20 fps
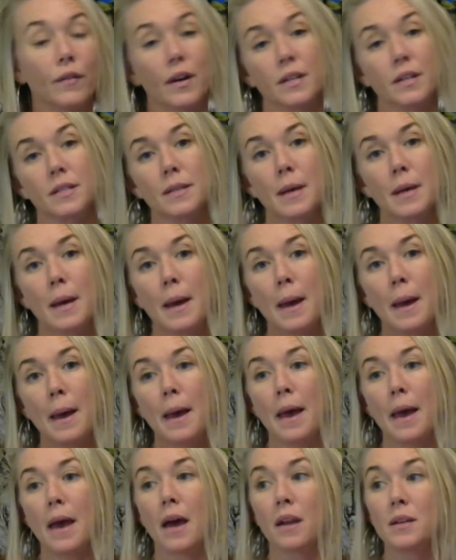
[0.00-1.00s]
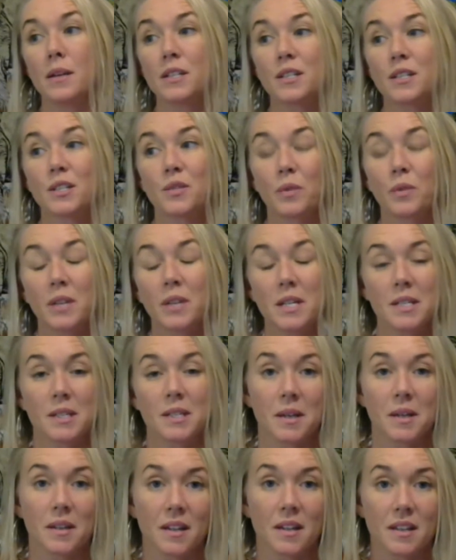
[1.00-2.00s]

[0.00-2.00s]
us, and it's to release it.